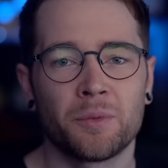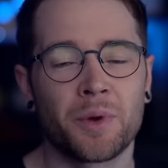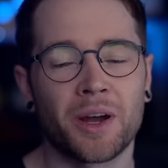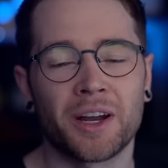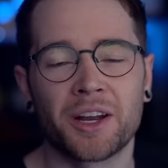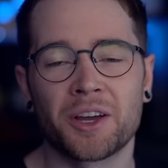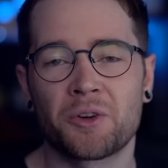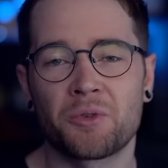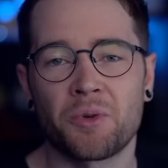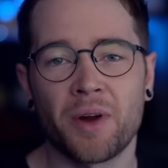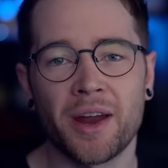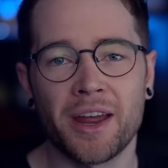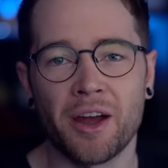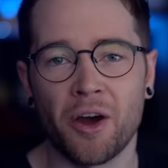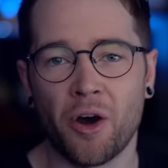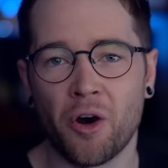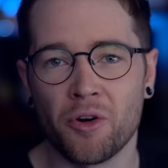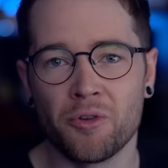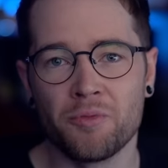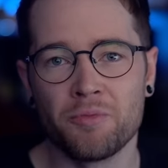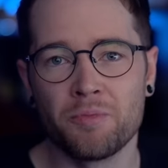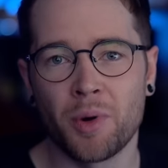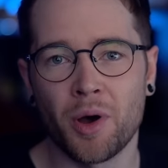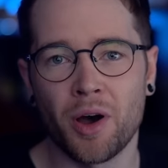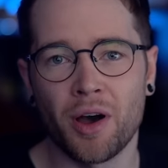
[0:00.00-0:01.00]
We had a great
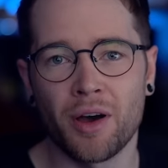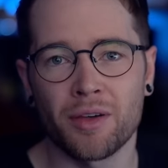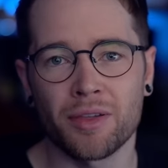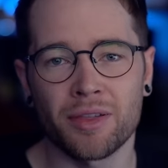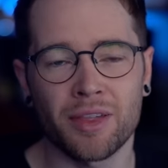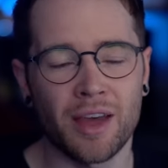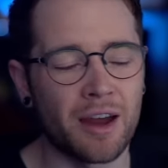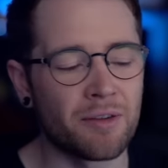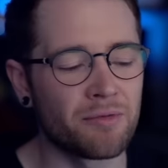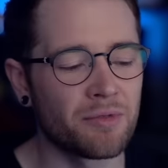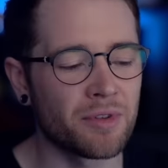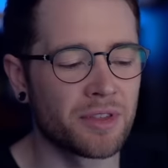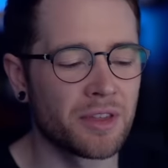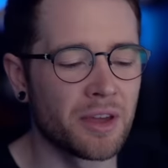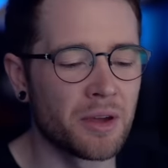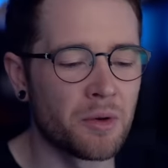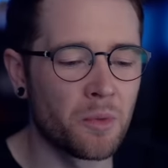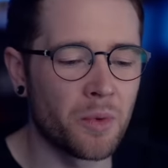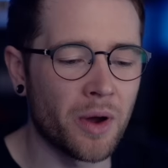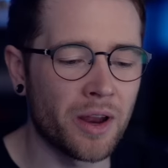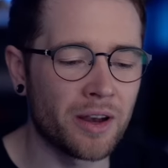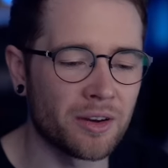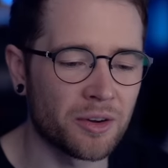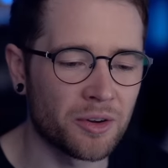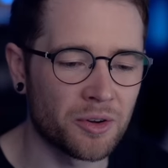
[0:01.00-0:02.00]
home birth, everything
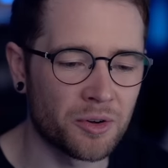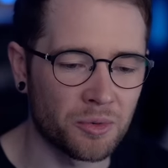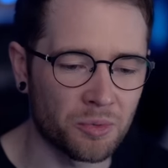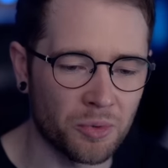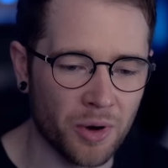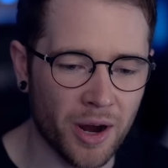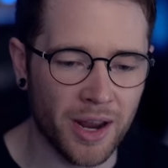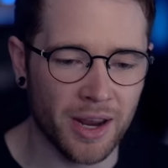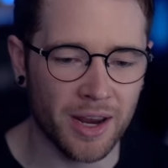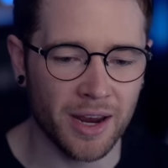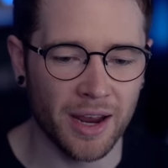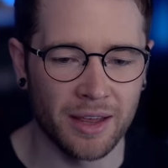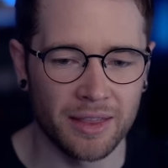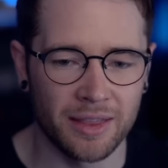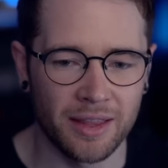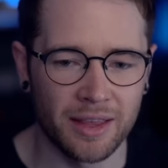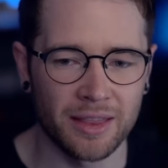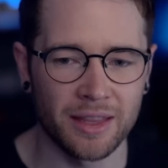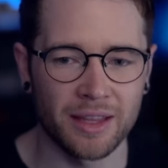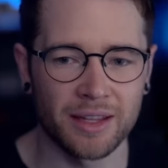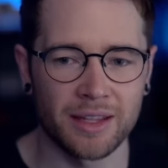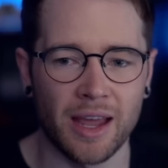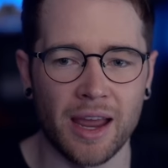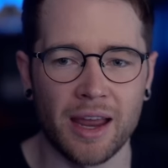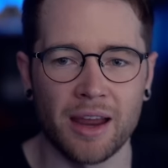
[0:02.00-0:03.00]
went great, and
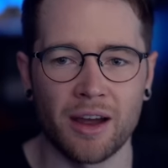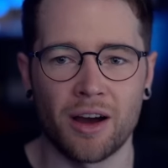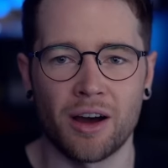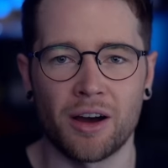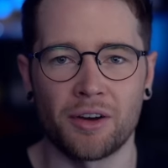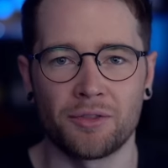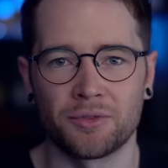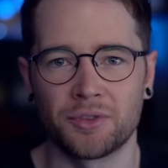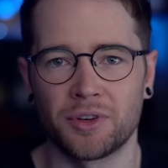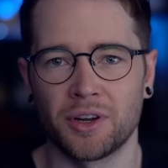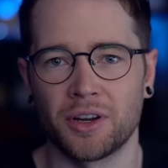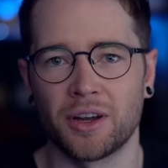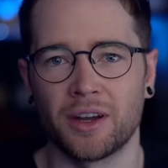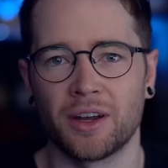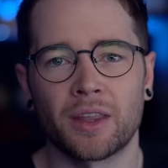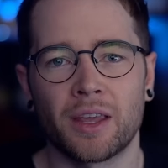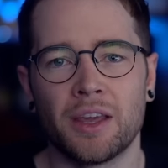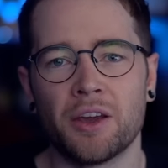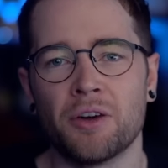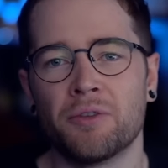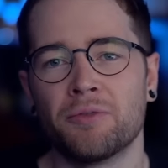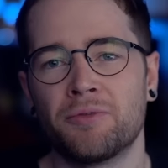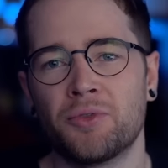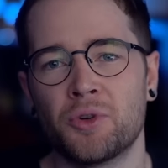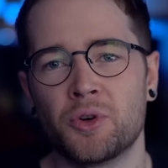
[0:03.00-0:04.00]
then the day after,
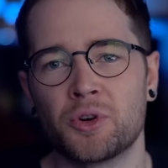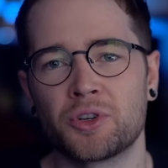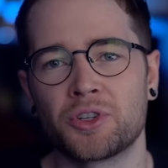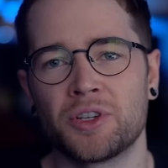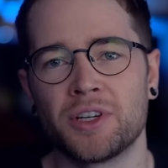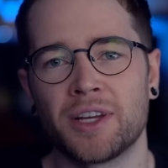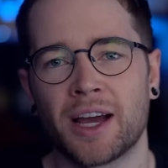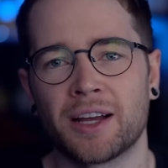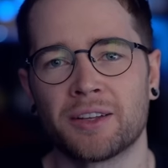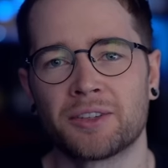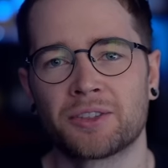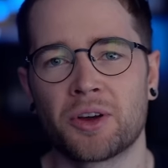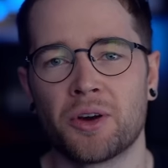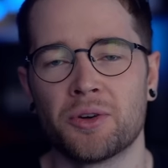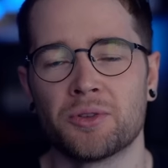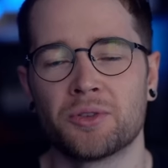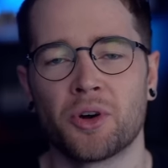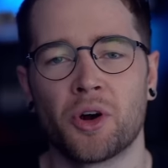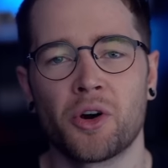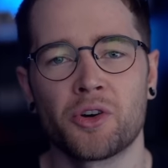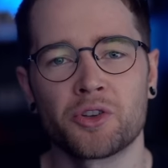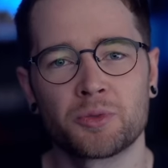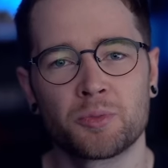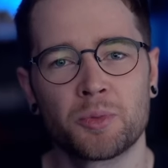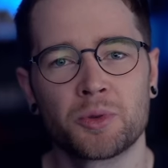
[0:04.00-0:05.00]
he unfortunately had to go to
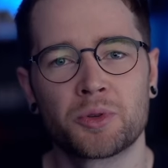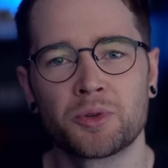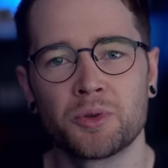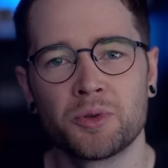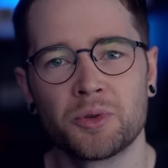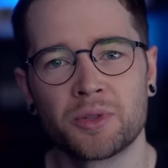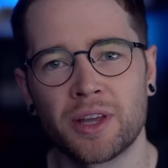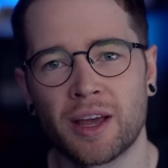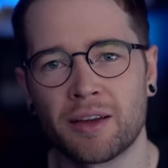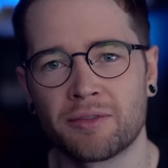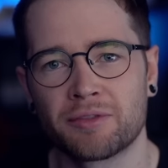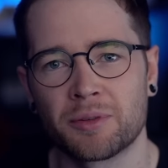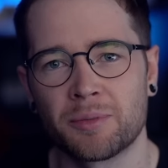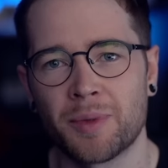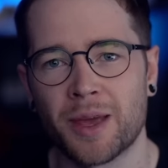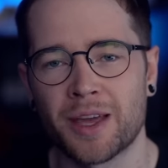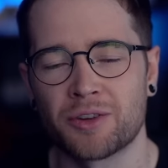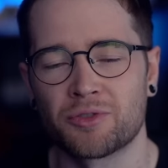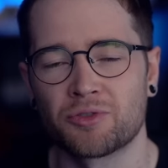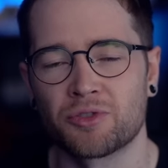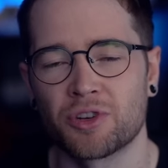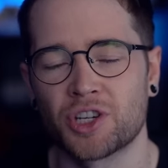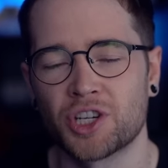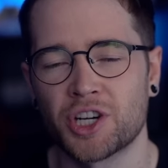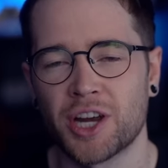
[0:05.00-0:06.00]
hospital to have some
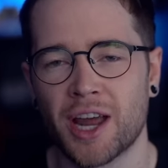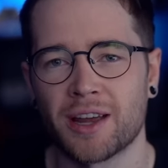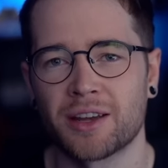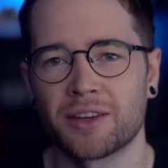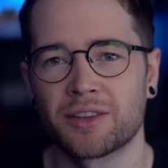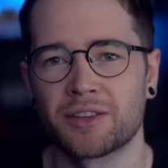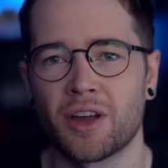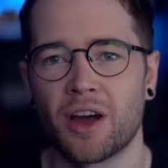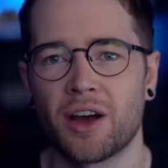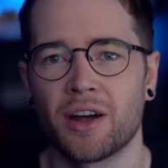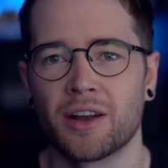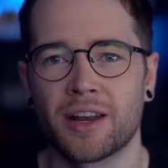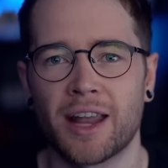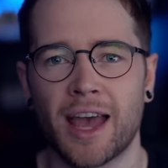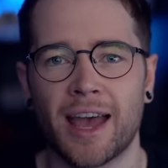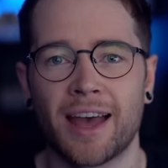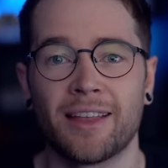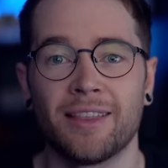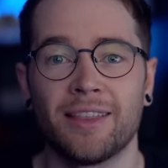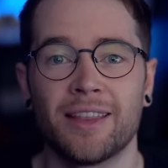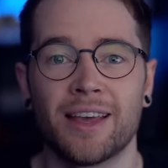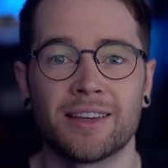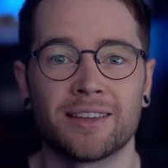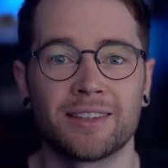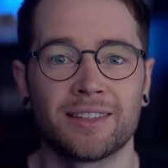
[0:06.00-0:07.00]
extra checks done,
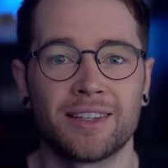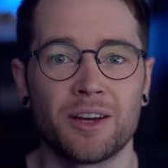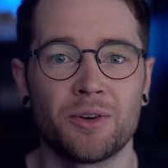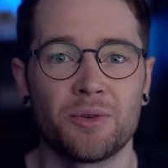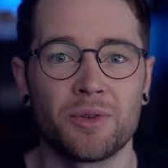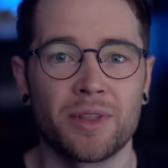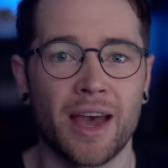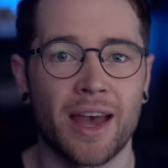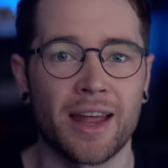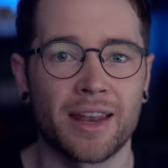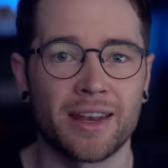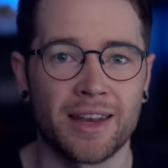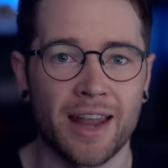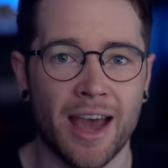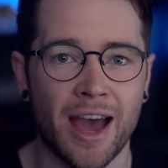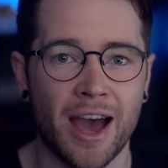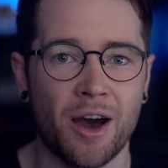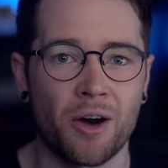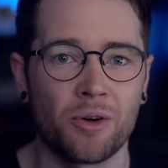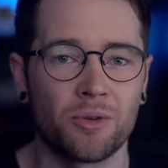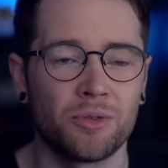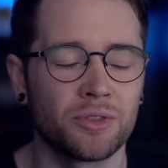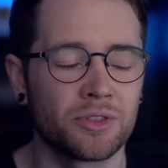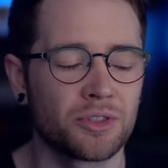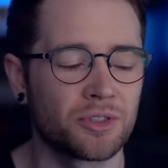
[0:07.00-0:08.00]
and they're still there now.